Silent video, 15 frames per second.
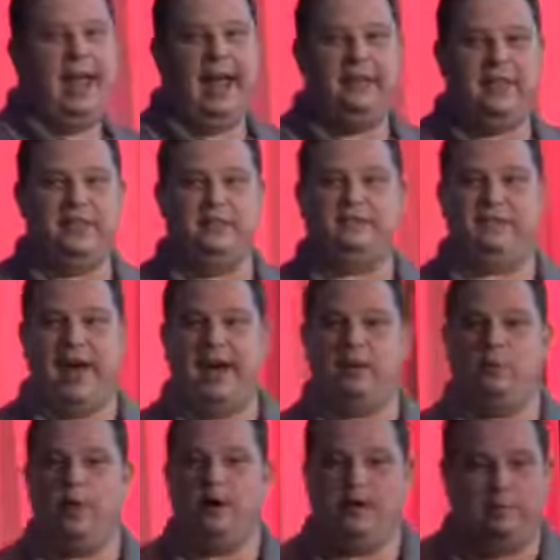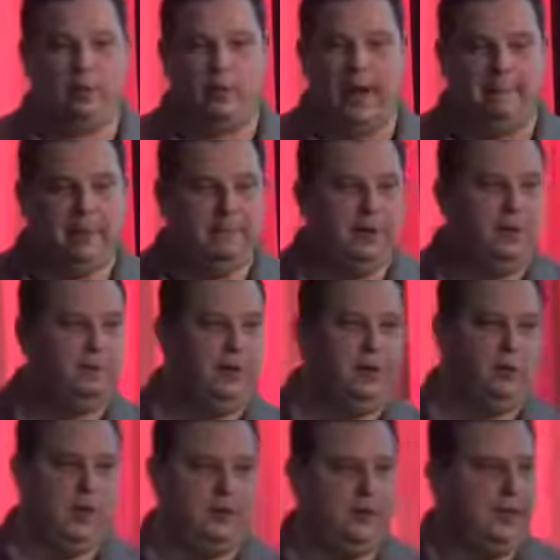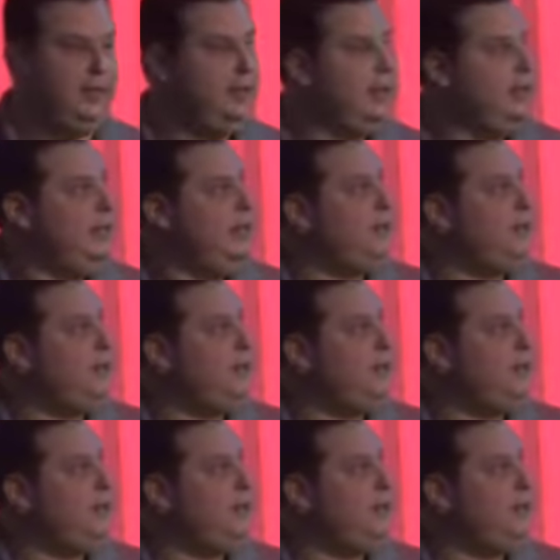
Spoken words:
And then the final one, I'm going to wrap up here pretty quickly.